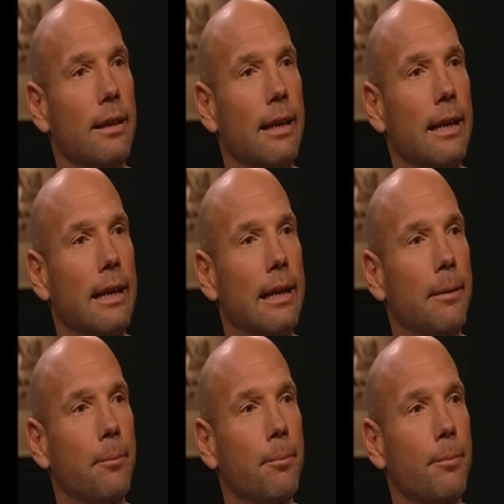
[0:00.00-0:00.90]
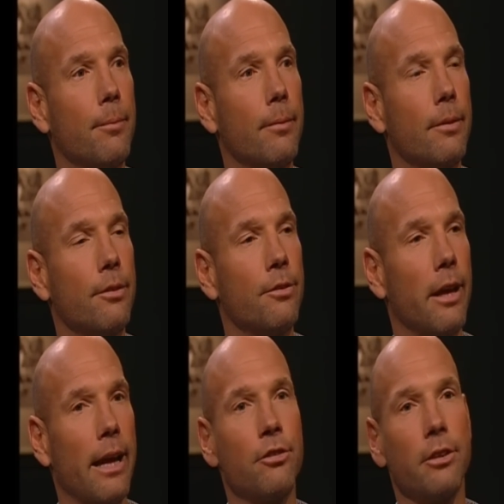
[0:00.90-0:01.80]
to
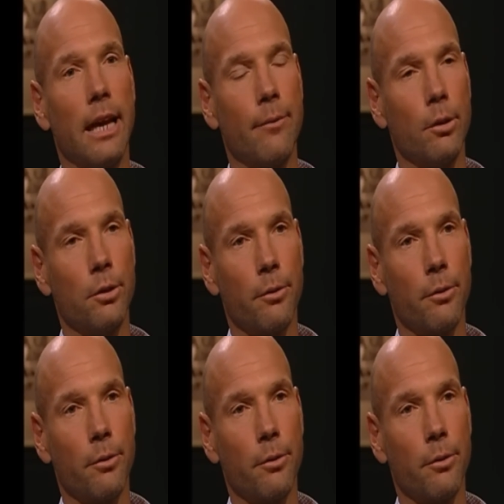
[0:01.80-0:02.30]
actually have a look